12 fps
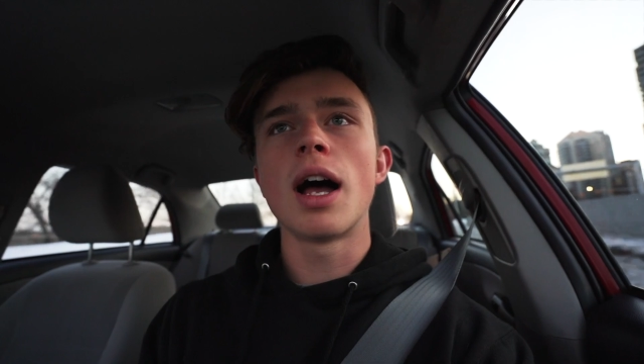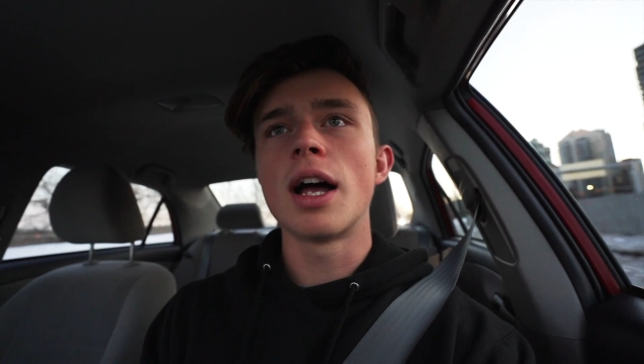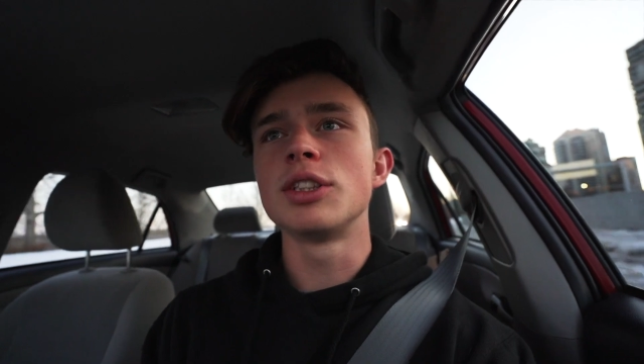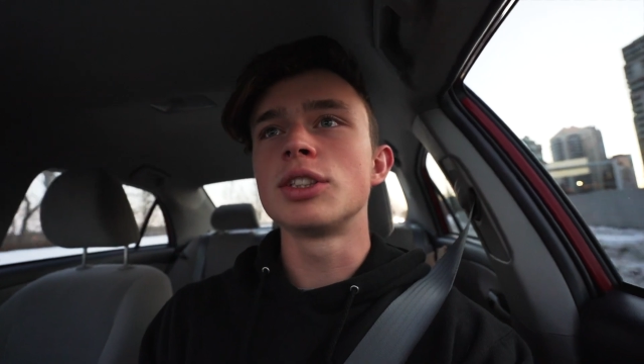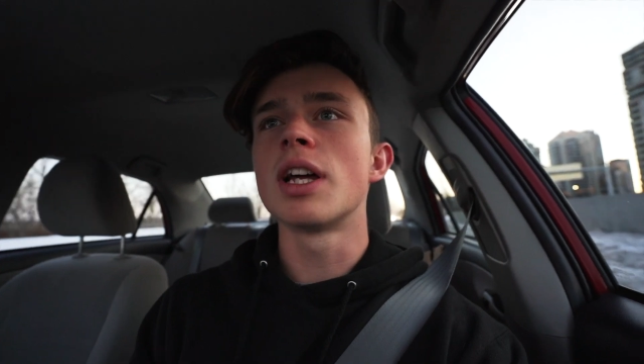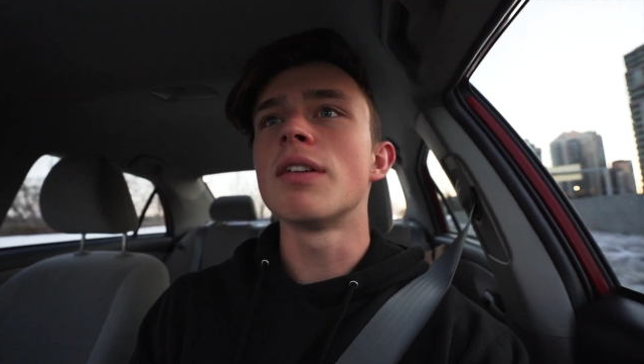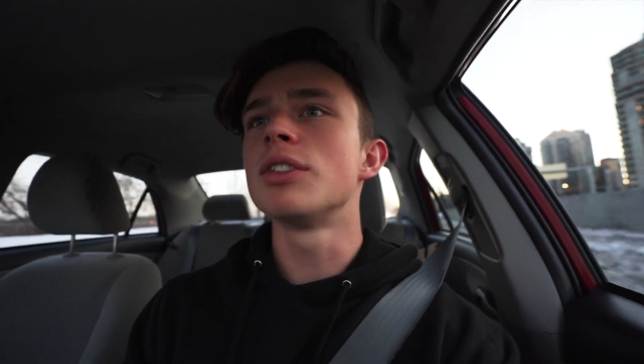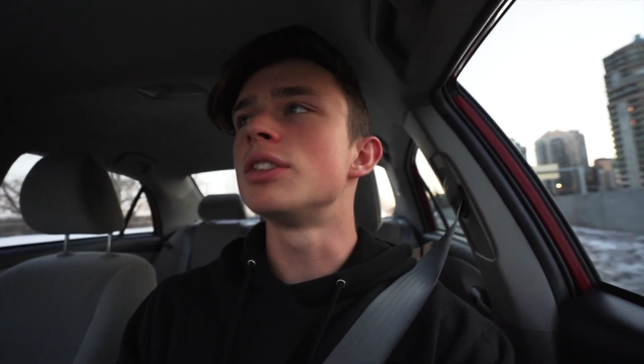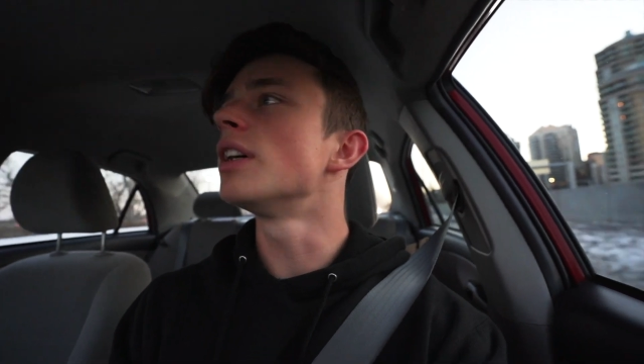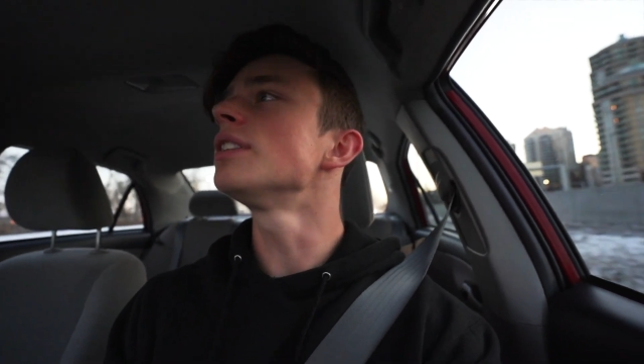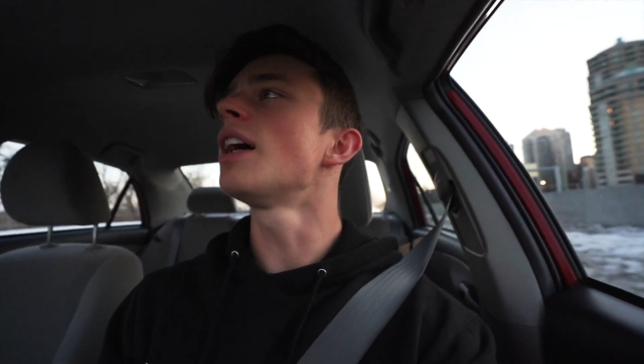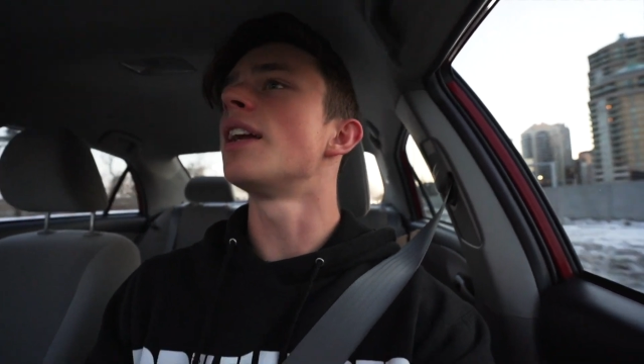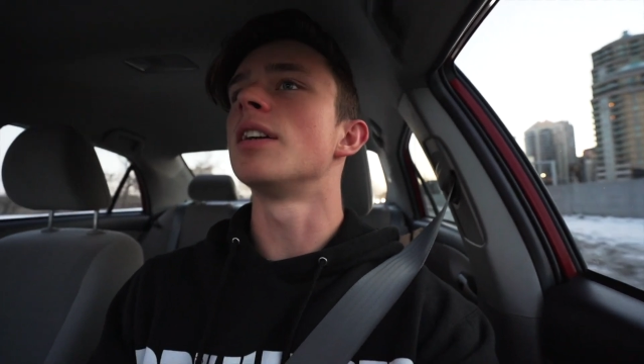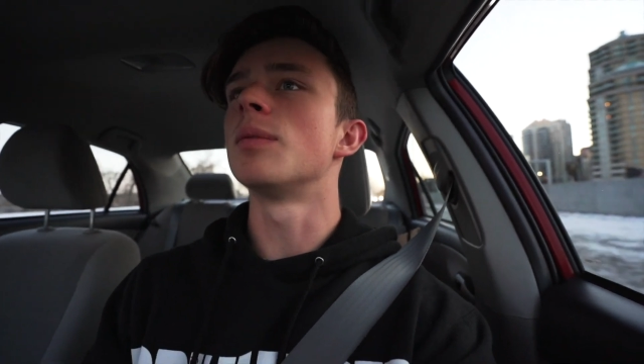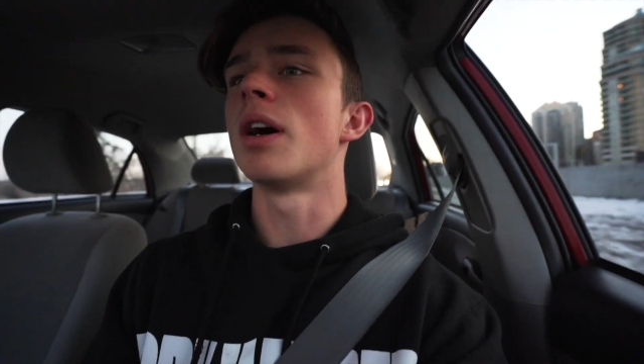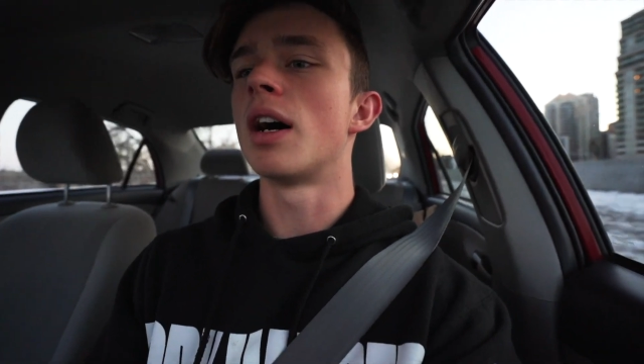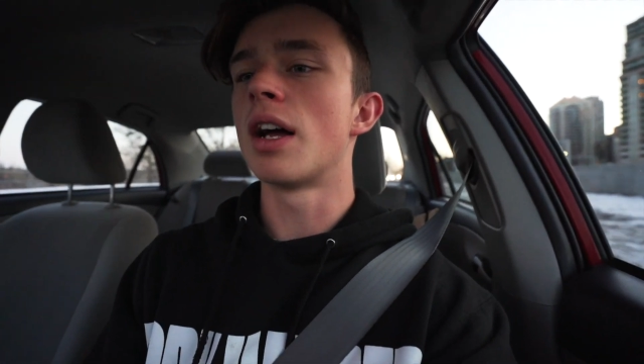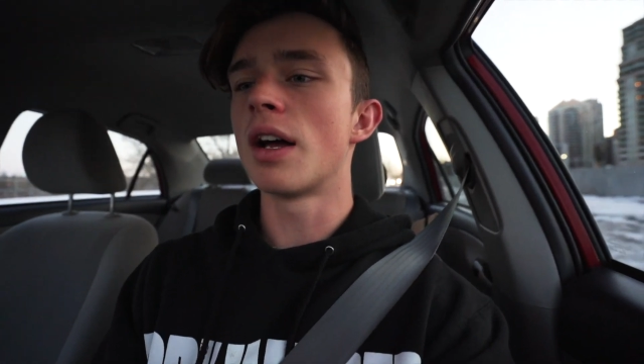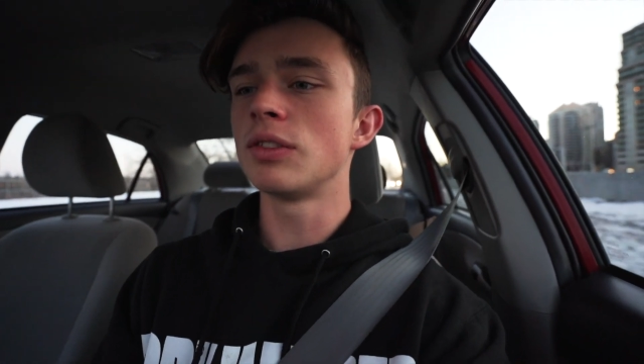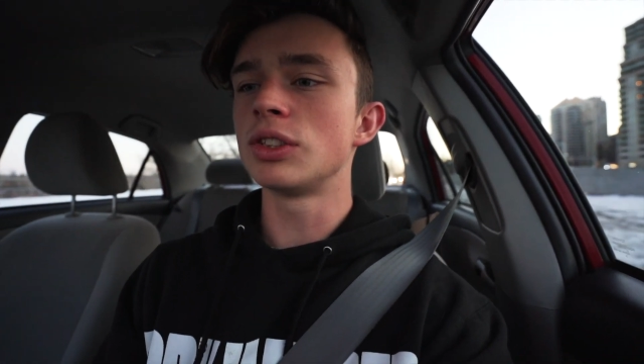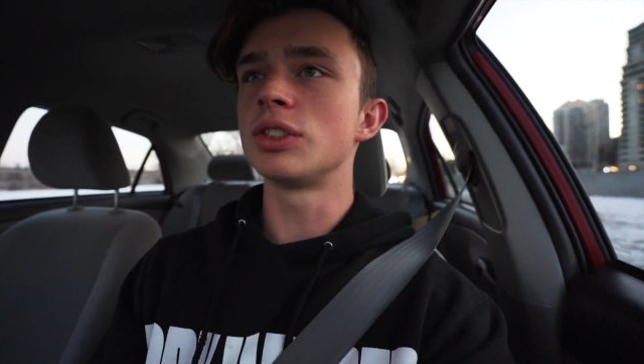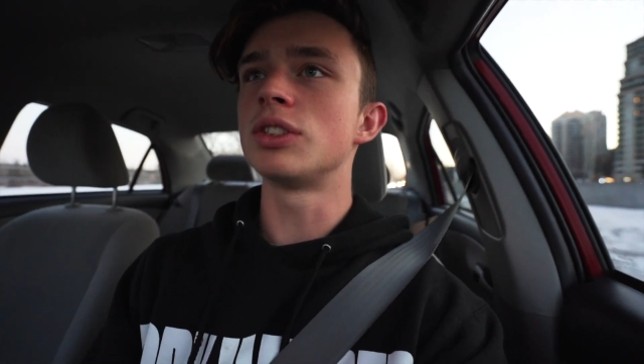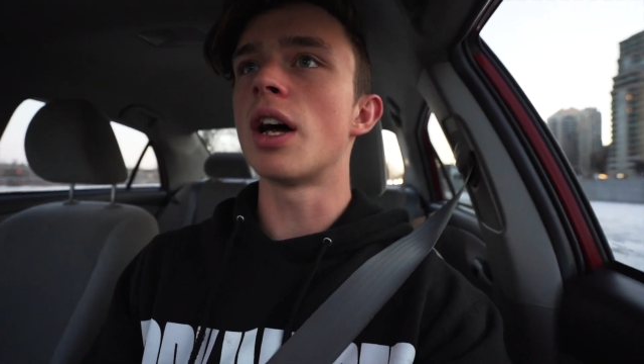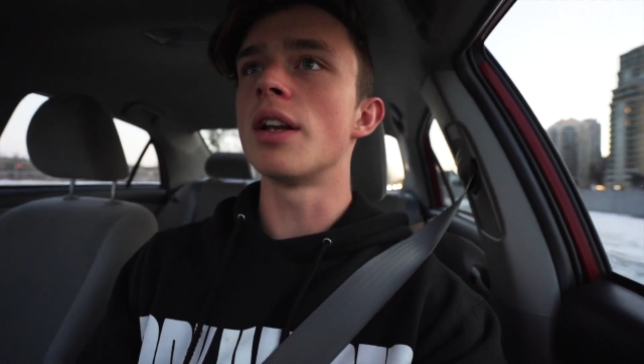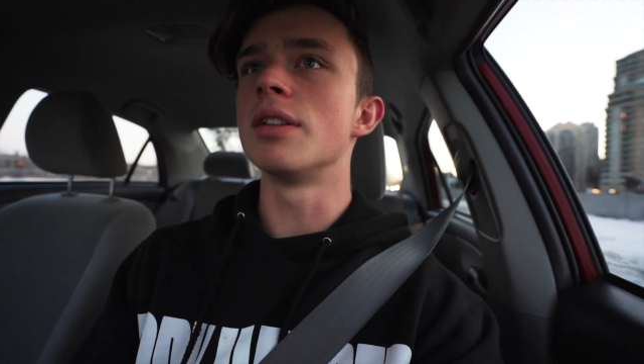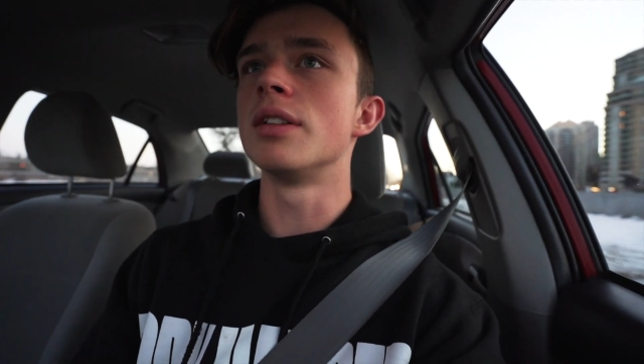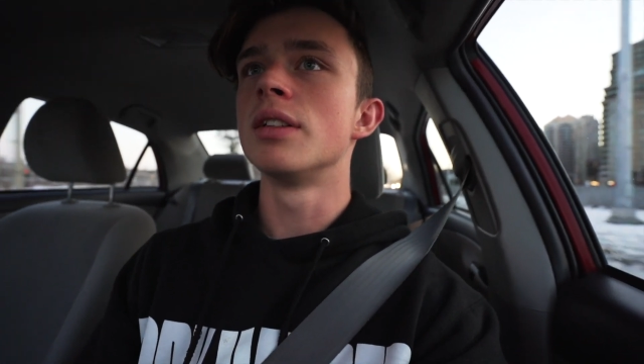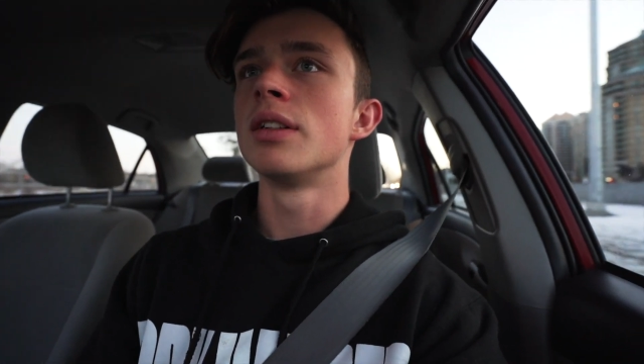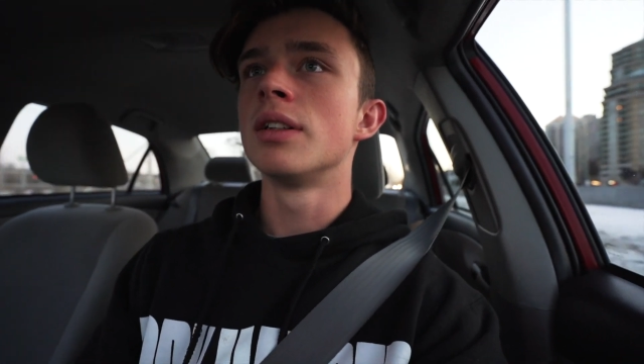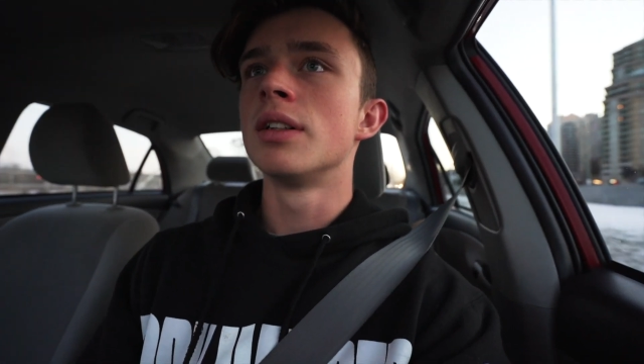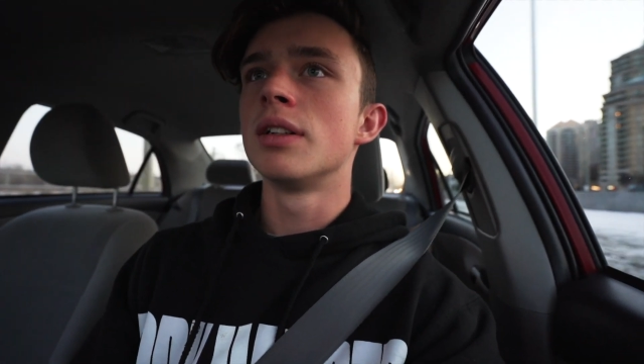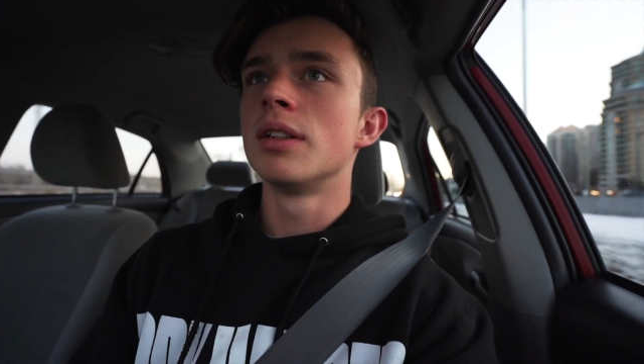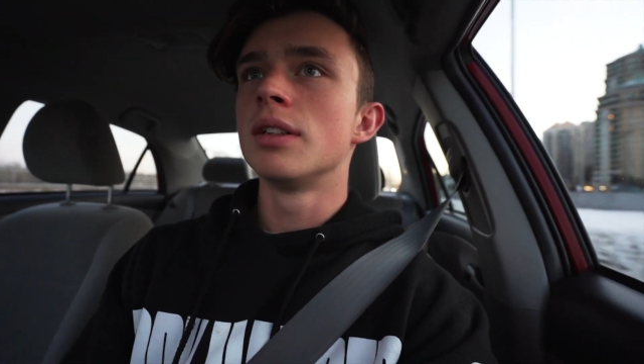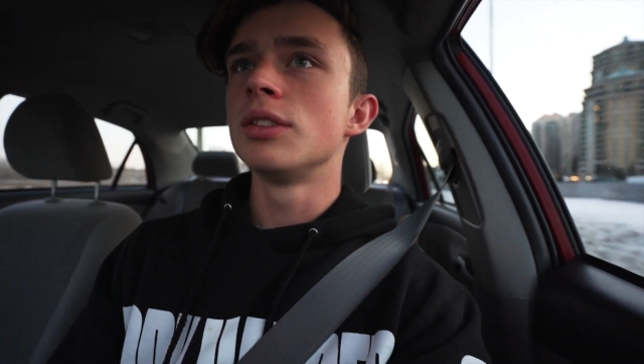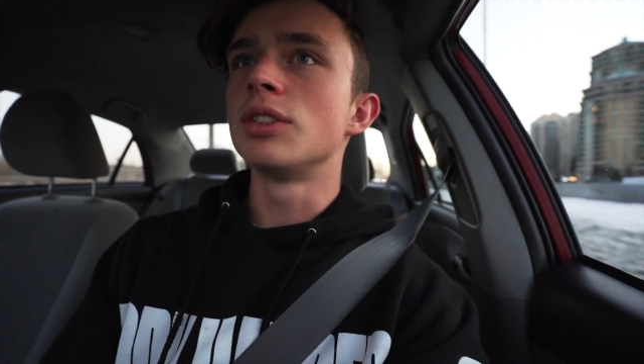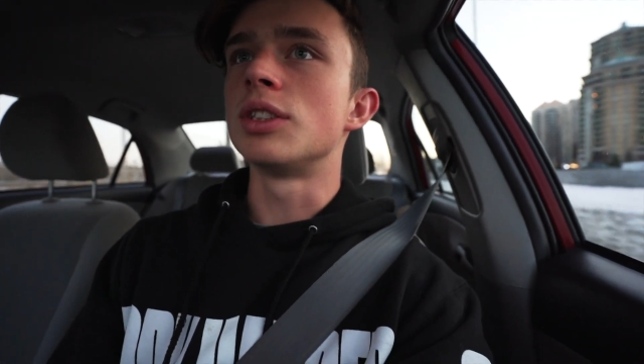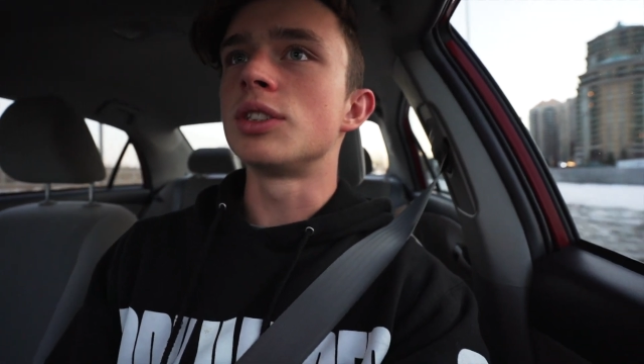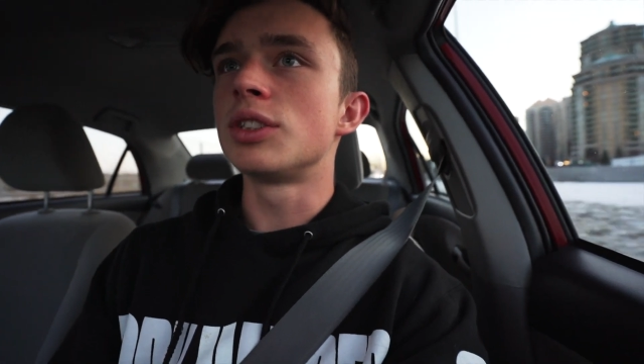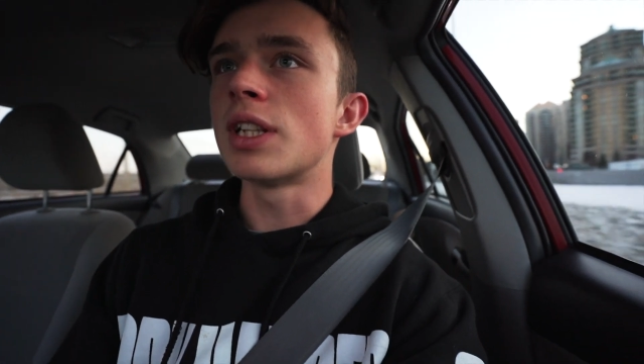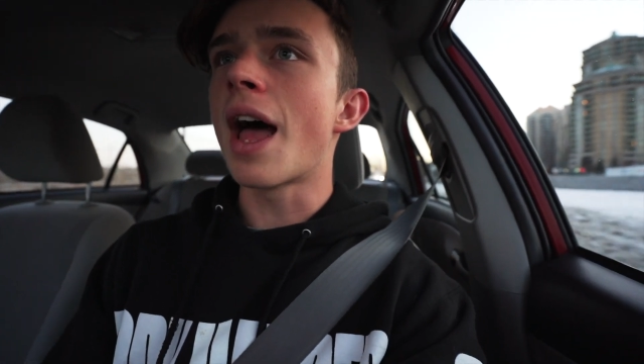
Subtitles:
I just haven't done that in a while. I haven't just